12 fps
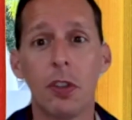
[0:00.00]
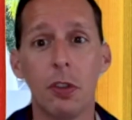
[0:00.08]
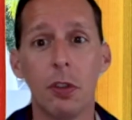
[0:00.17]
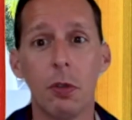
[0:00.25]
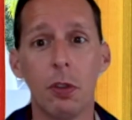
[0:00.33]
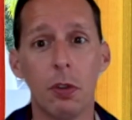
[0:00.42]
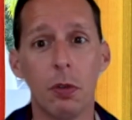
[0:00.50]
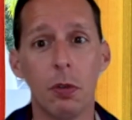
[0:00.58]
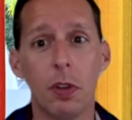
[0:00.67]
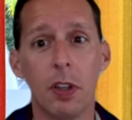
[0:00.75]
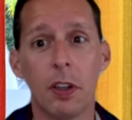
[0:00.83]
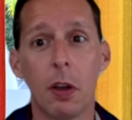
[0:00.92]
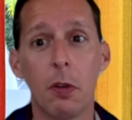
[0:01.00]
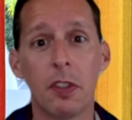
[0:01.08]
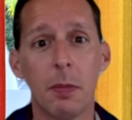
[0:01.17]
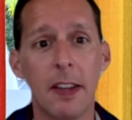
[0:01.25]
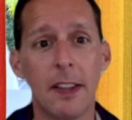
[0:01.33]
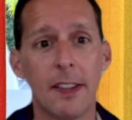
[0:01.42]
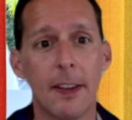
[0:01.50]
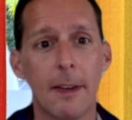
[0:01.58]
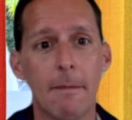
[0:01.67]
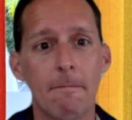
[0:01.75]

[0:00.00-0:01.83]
UU in Costa Mesa.